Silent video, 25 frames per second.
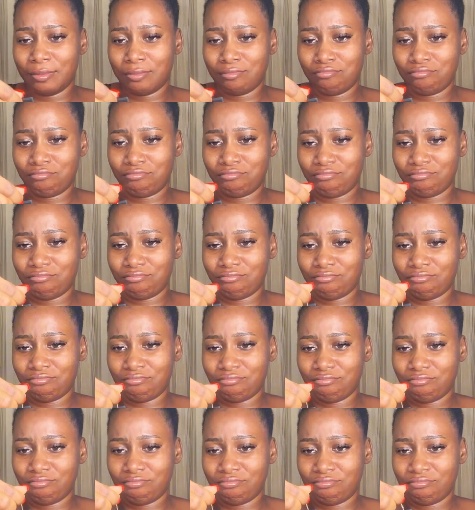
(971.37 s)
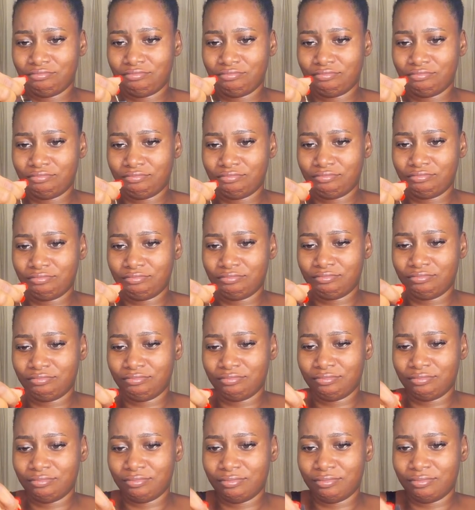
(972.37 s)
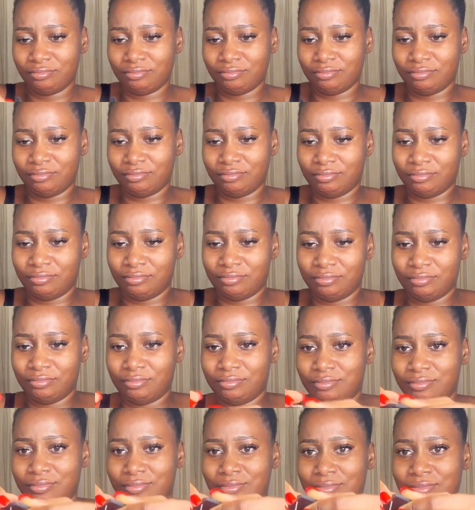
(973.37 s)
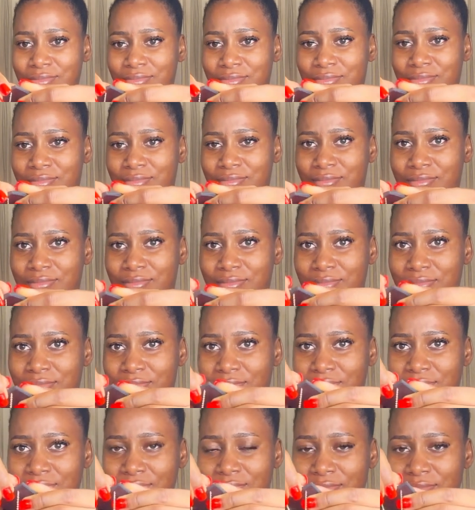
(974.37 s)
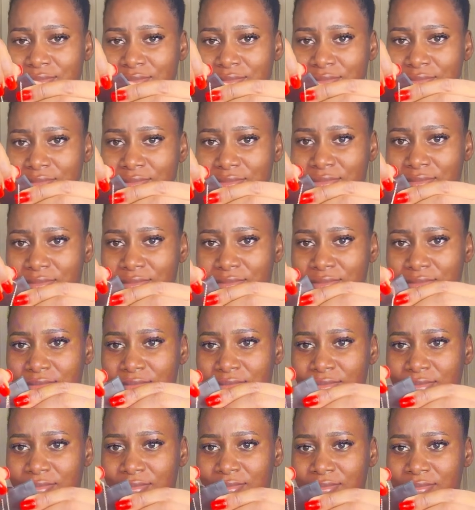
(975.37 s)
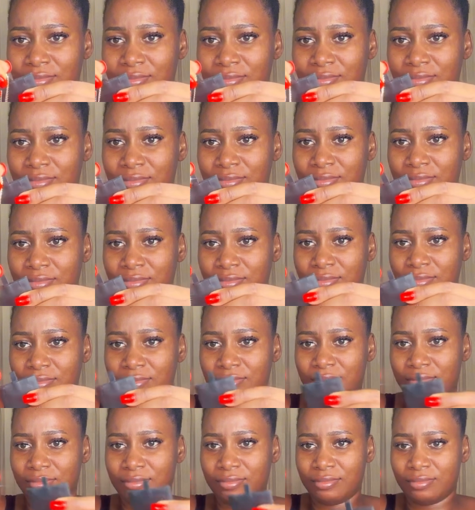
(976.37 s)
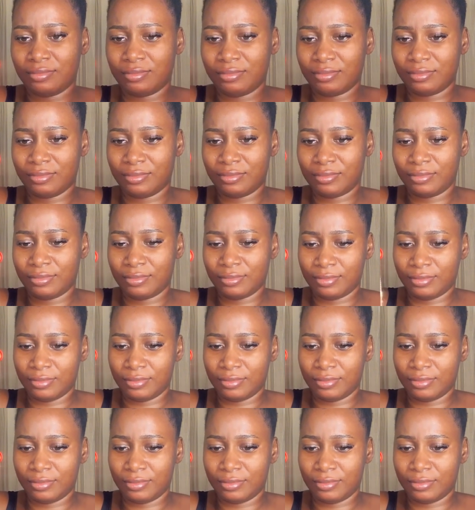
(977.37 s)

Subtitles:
Nobody speaks.